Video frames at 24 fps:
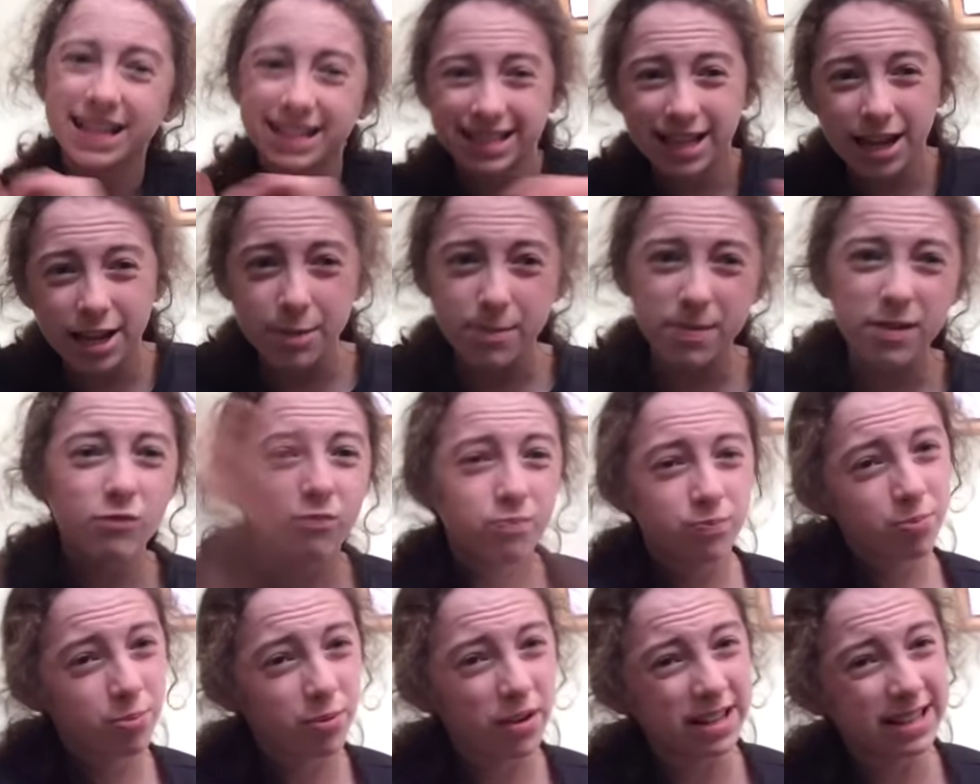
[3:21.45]
It's going to
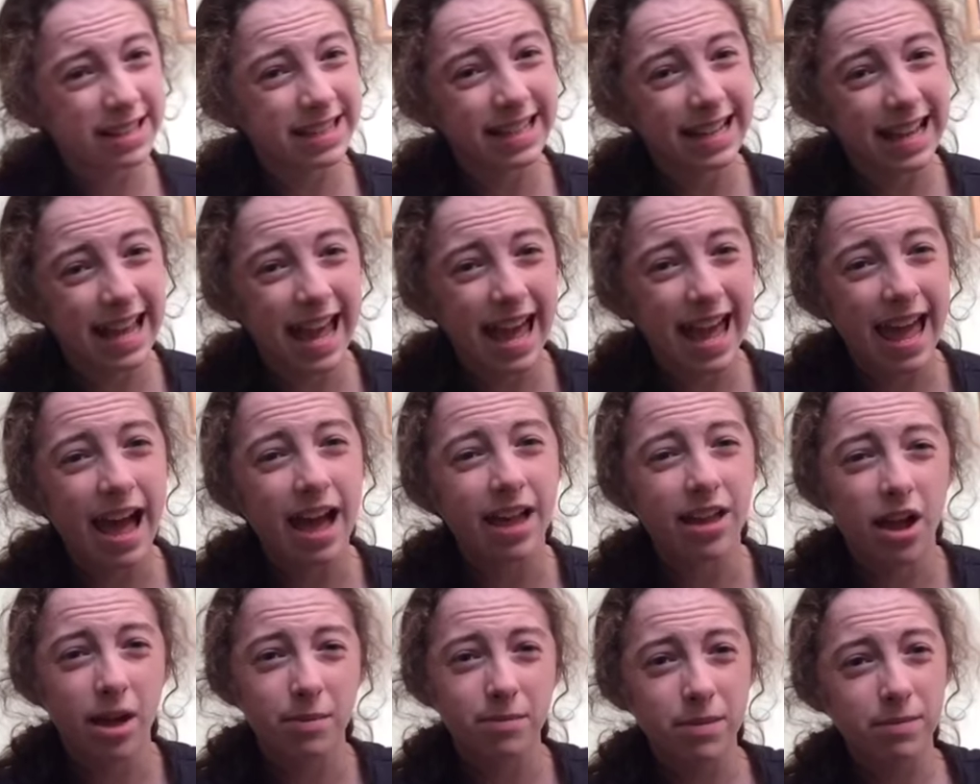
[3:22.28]
be pretty lit,
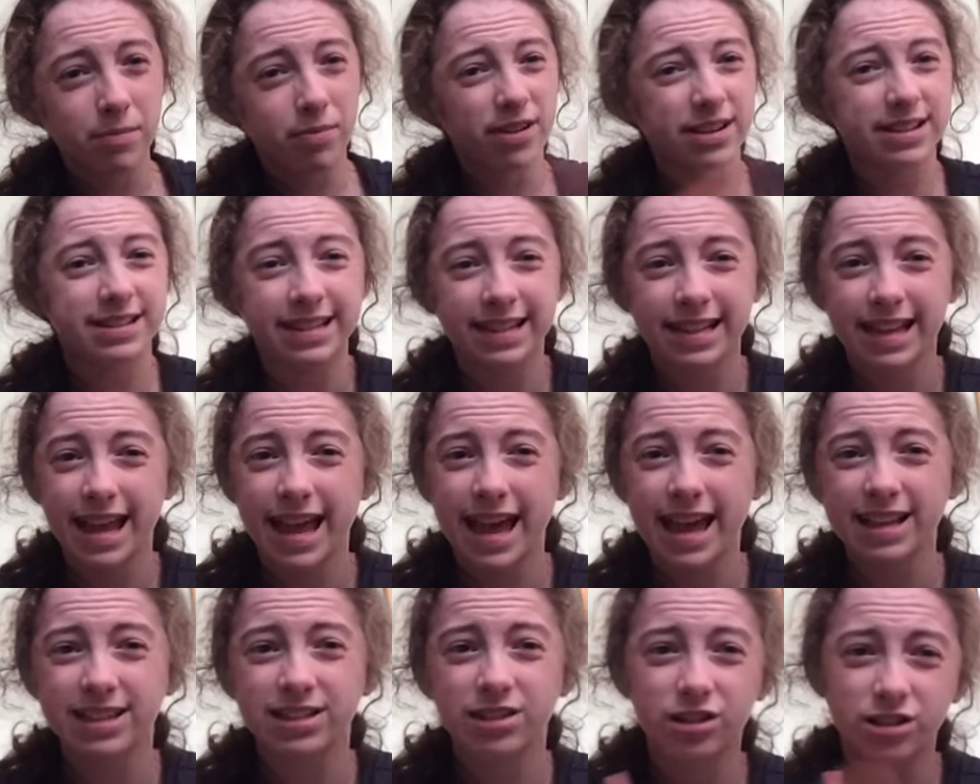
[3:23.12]
and I mean pretty
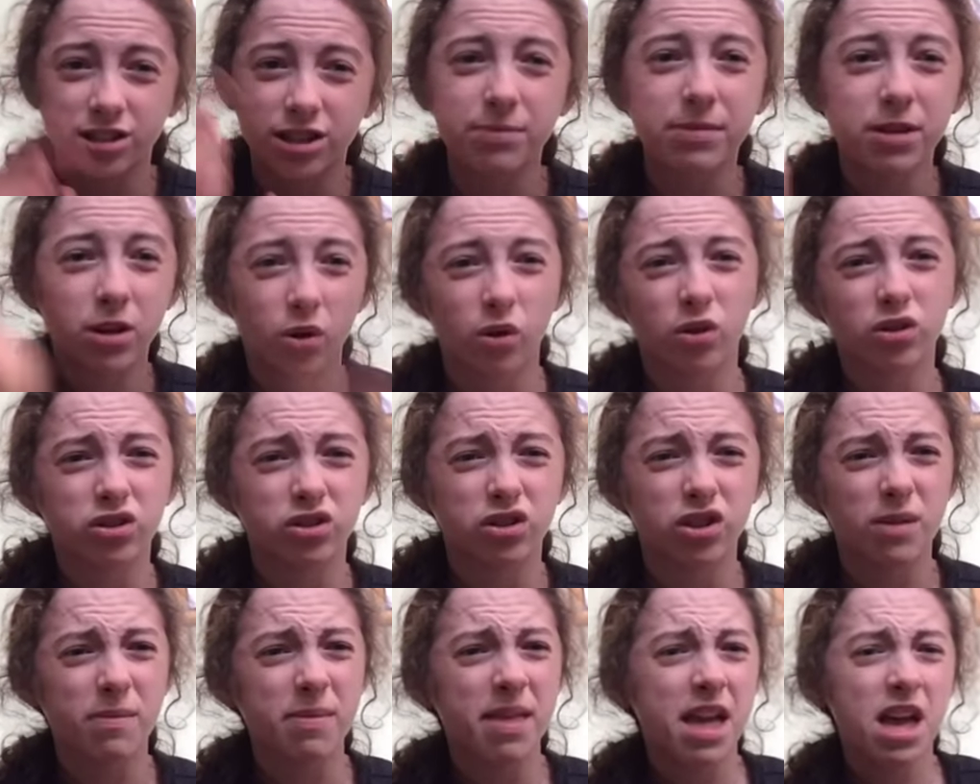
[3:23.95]
lit, so it's going to be
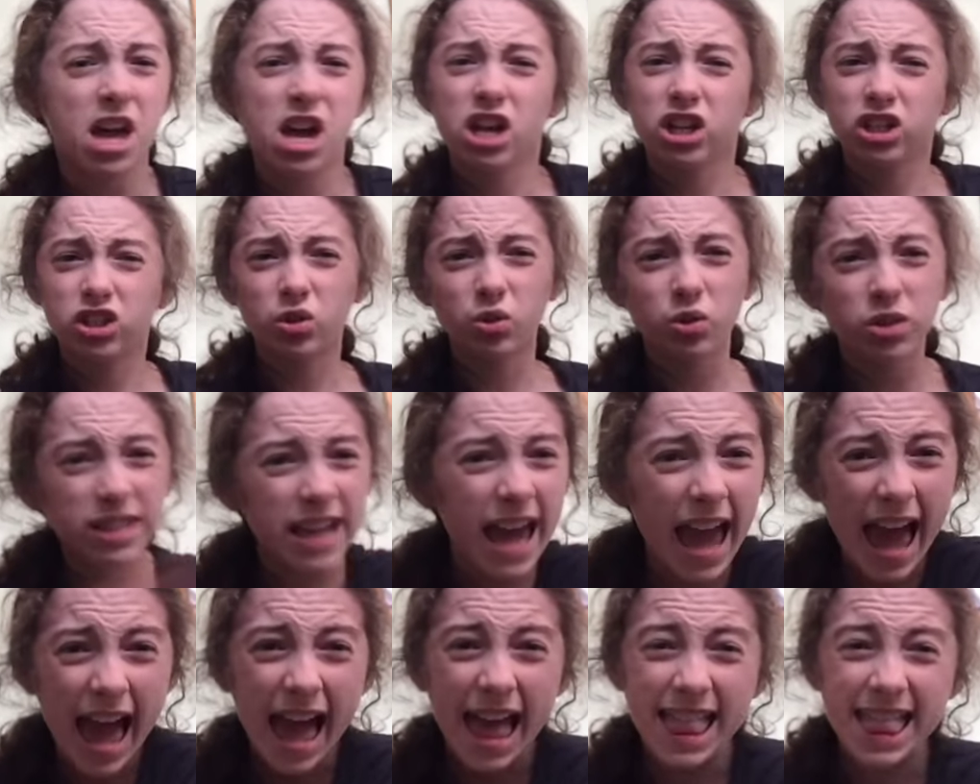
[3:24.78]
awesome. So
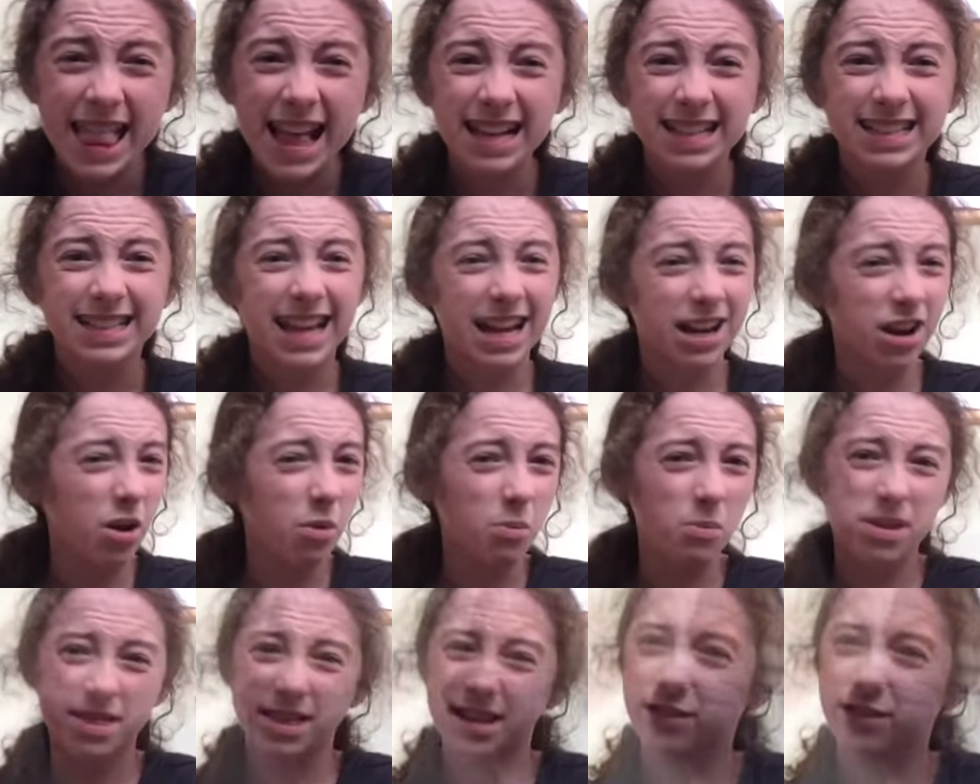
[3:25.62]
yeah, let's get on with